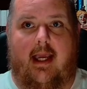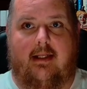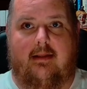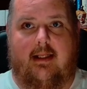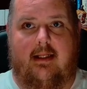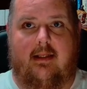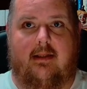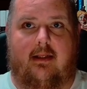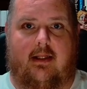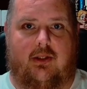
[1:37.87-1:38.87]

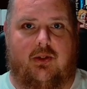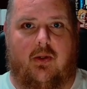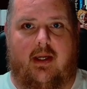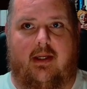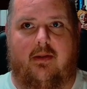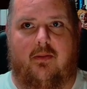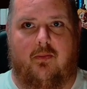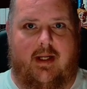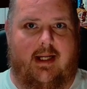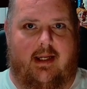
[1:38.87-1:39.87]
didn't enjoy
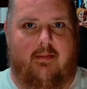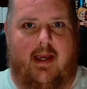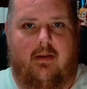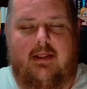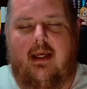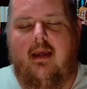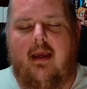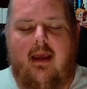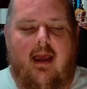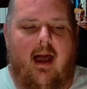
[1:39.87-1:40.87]
reading about.
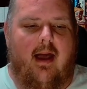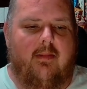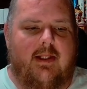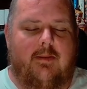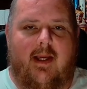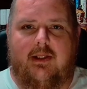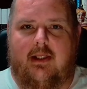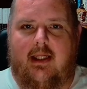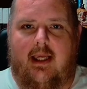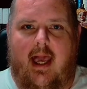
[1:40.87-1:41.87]

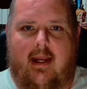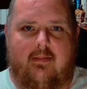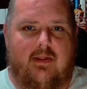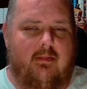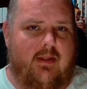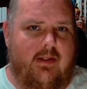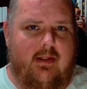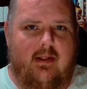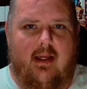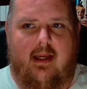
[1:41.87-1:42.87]
Especially Adam's
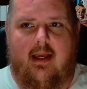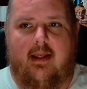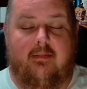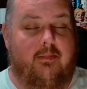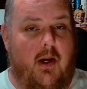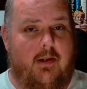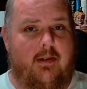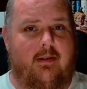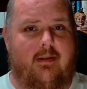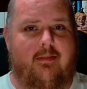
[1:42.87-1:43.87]
mother.
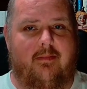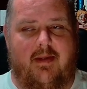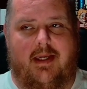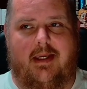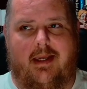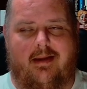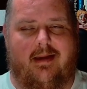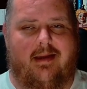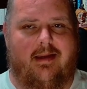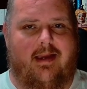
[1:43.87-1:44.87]
Pardon me,
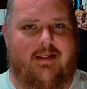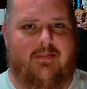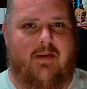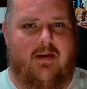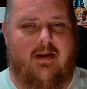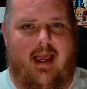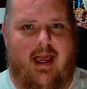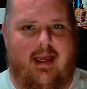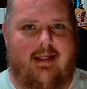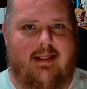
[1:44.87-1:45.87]
as far
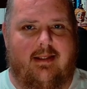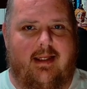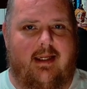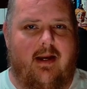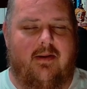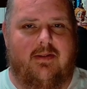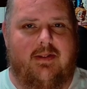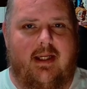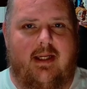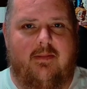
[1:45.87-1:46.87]
as the
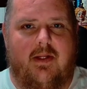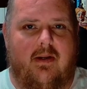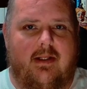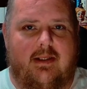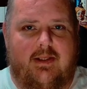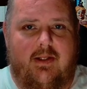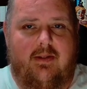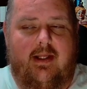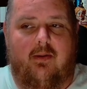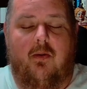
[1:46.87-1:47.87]
characters' names are
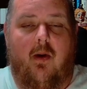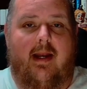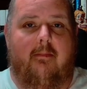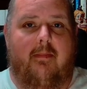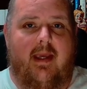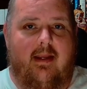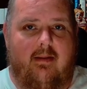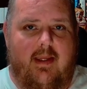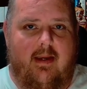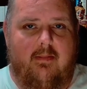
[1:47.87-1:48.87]
concerned, there were quite a bit
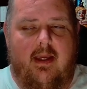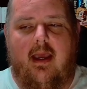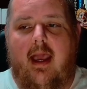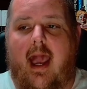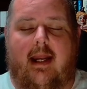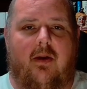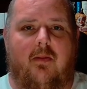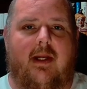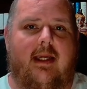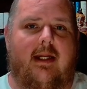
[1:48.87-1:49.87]
of them, and I don't
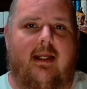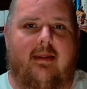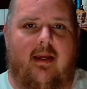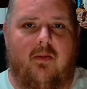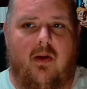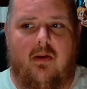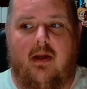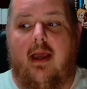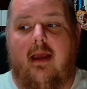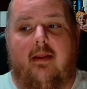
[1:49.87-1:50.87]
want to get anything wrong.
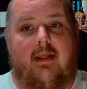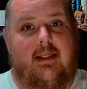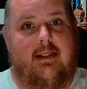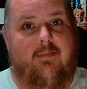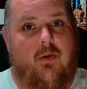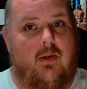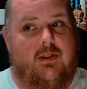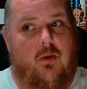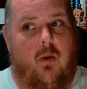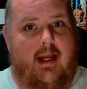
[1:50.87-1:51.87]
This is, of course,
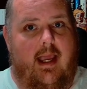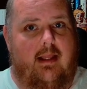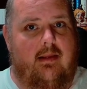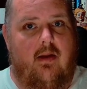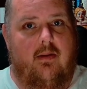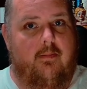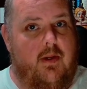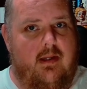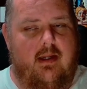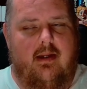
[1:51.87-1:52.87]
quite a long
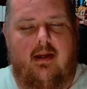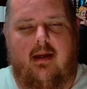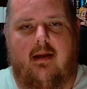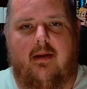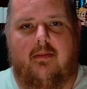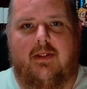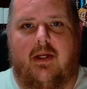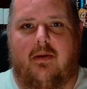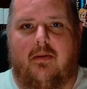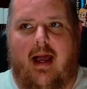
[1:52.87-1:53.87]
book,
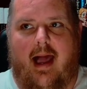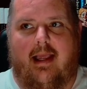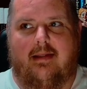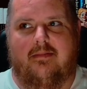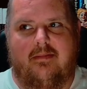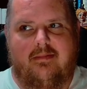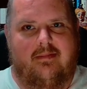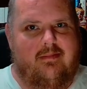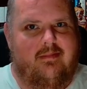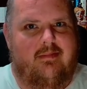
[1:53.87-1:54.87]
so
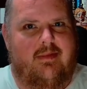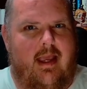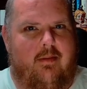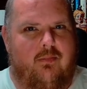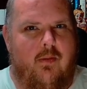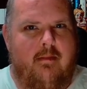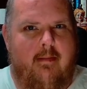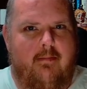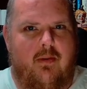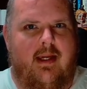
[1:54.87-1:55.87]

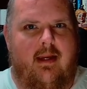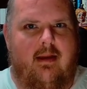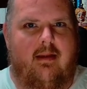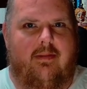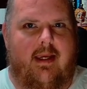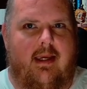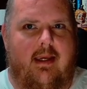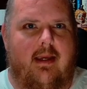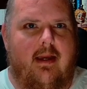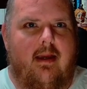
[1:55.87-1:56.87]
remembering the